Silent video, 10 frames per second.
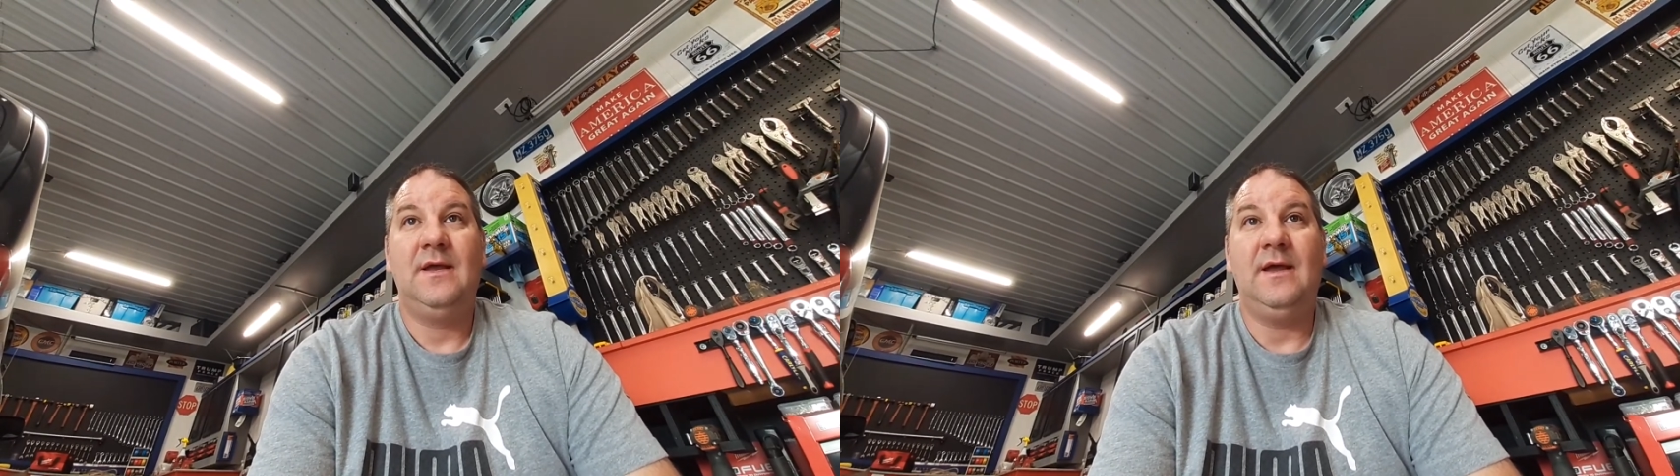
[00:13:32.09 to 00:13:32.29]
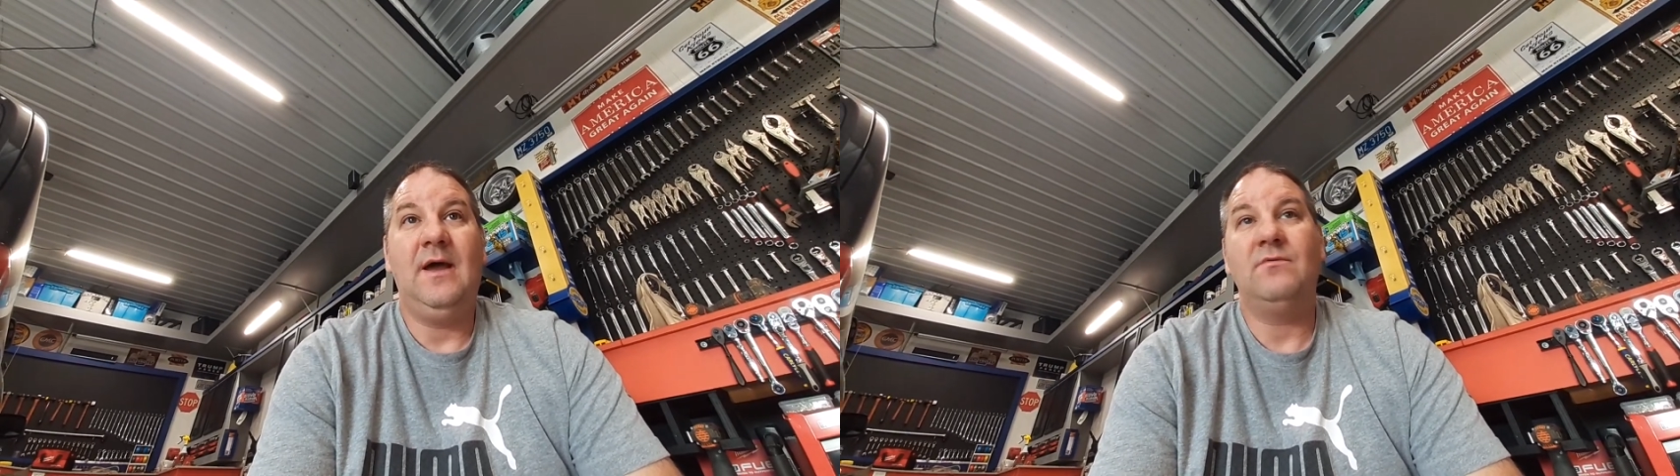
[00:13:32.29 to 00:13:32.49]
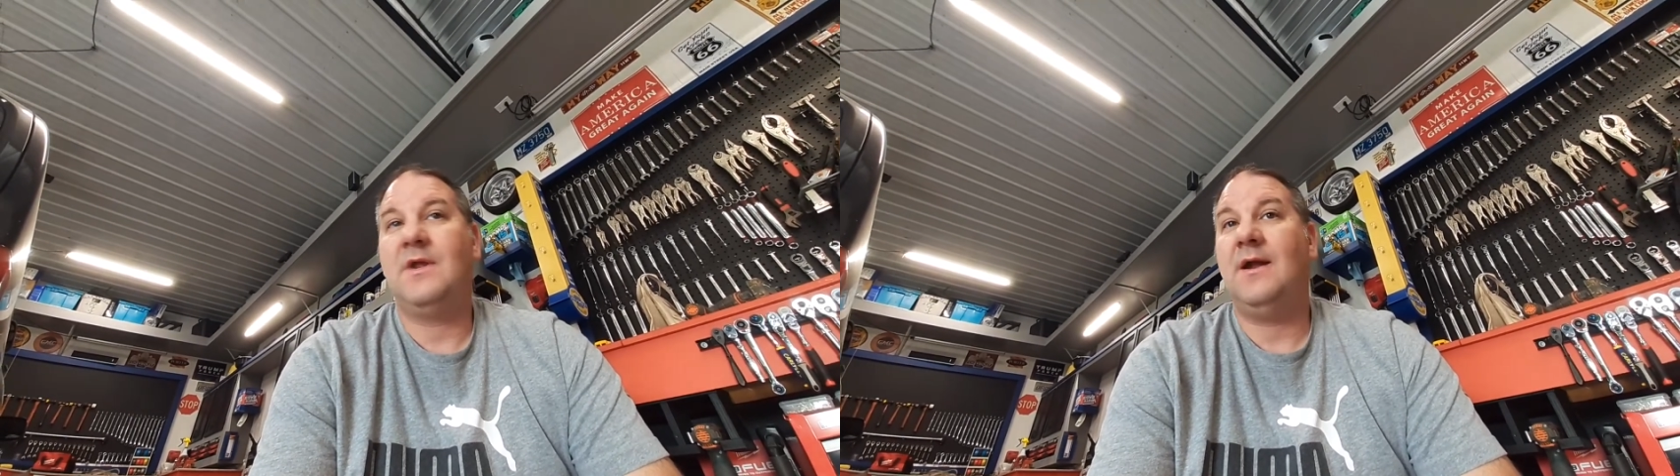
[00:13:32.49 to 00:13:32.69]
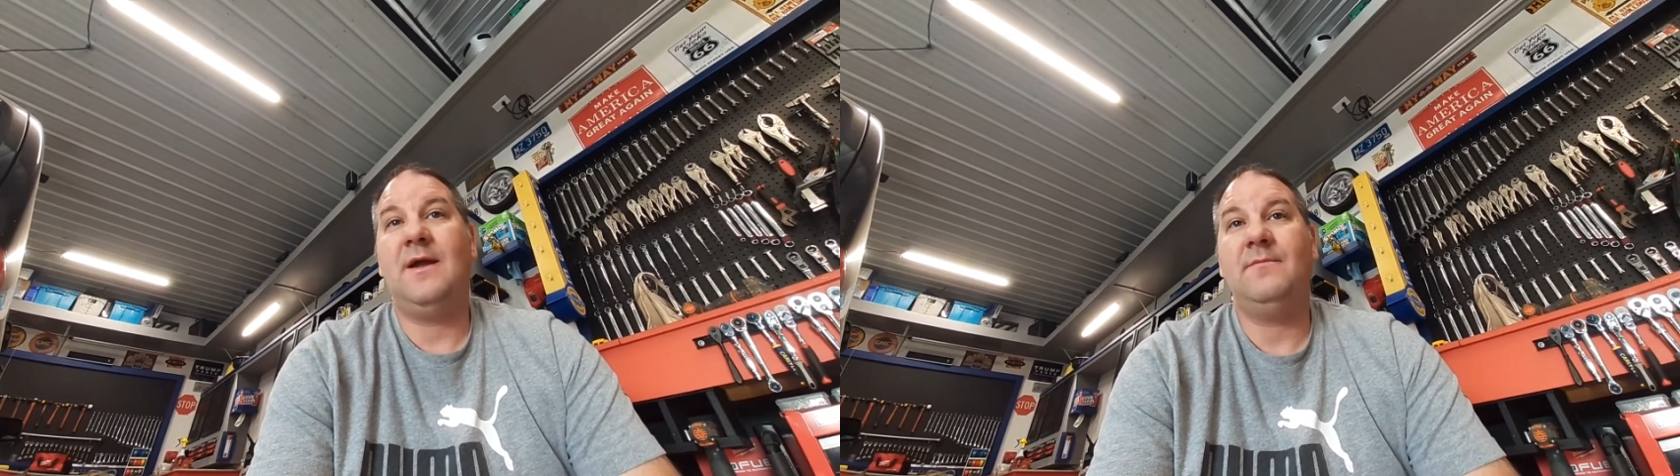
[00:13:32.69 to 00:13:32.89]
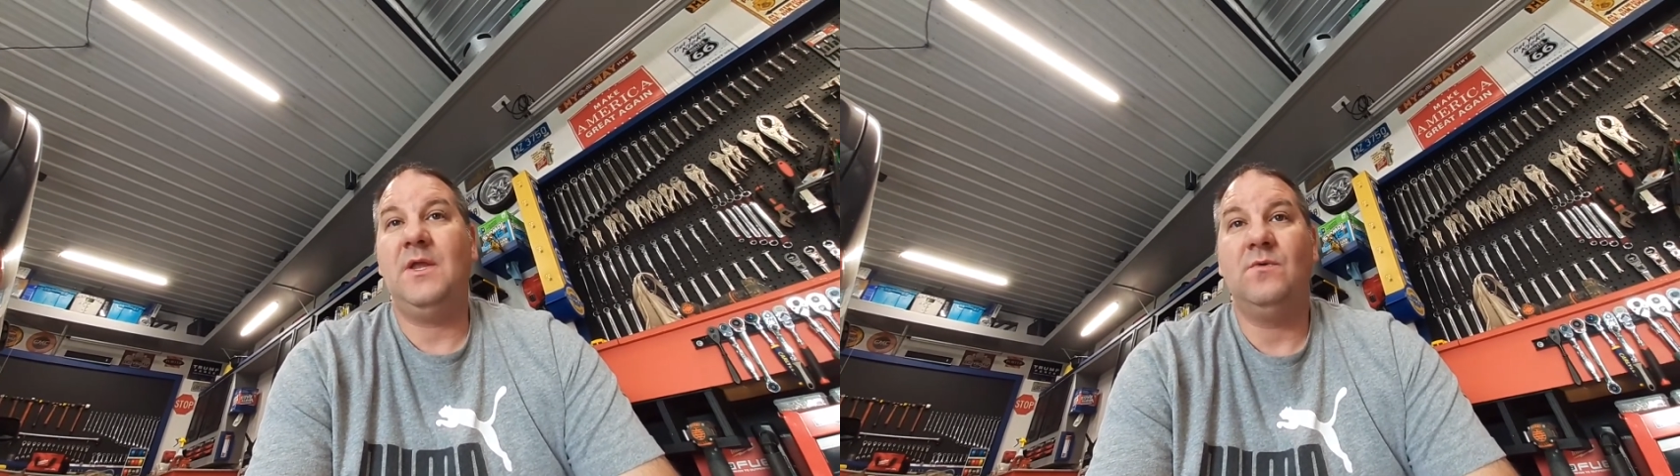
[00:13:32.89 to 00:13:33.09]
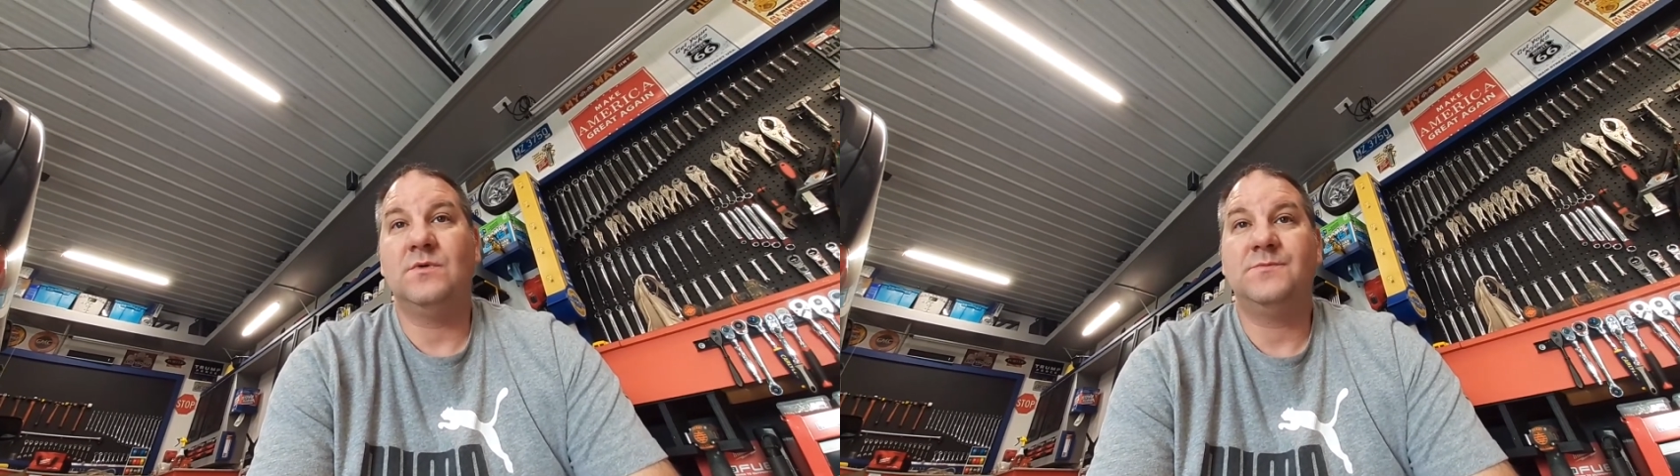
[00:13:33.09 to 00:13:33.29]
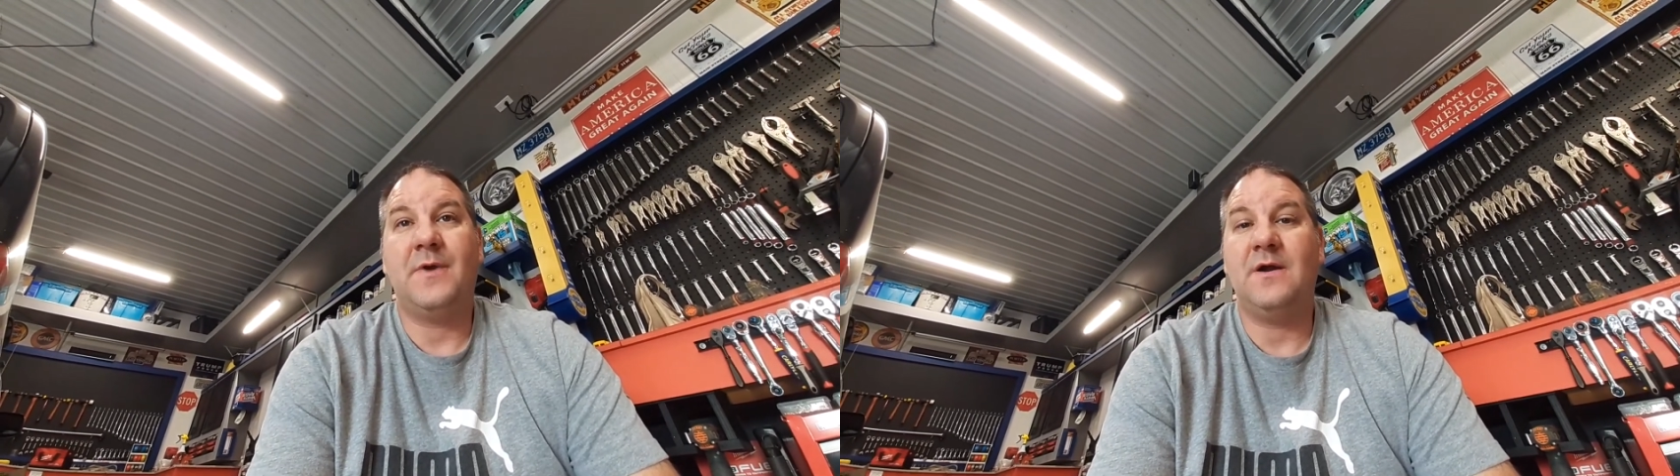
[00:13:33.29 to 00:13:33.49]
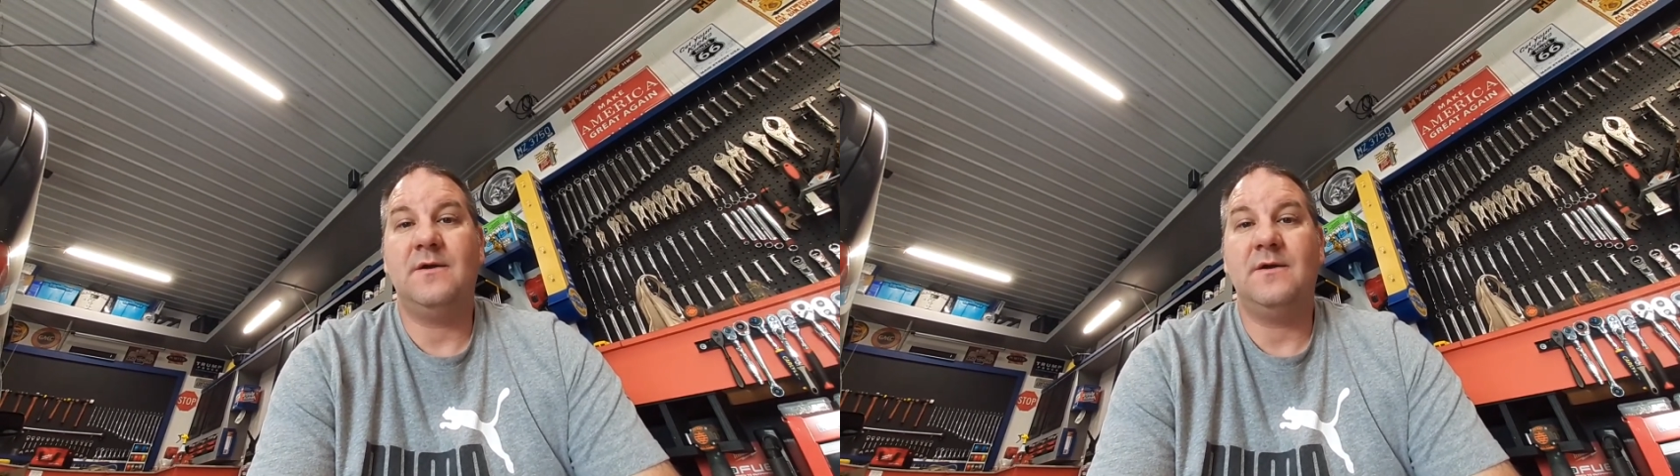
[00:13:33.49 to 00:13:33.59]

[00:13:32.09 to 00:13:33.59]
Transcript: I don't care how many horsepower